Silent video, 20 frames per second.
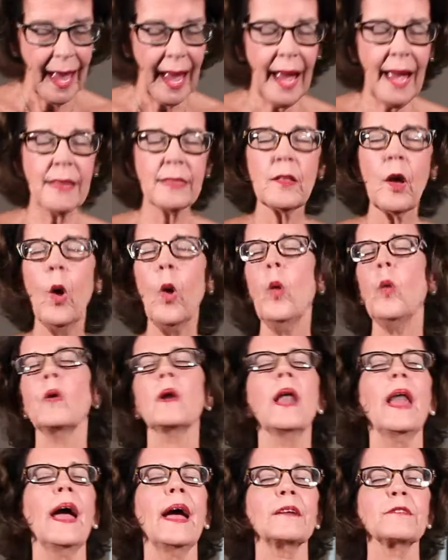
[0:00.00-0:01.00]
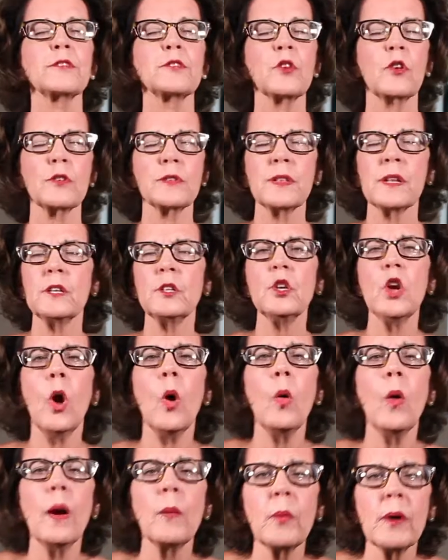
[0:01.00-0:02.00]
And the whole class starts in, no,
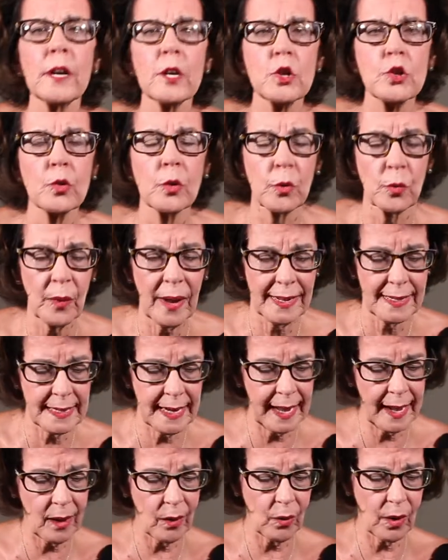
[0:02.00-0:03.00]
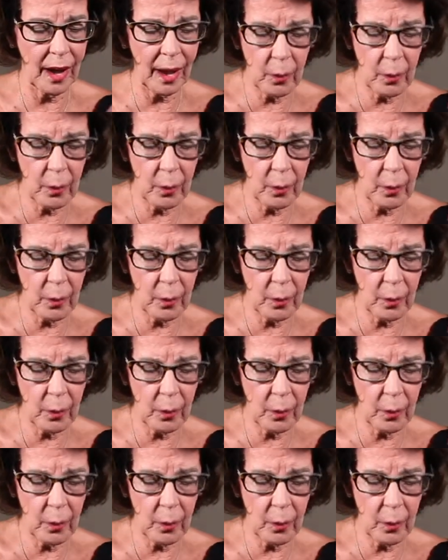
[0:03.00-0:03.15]
I want to do it right now.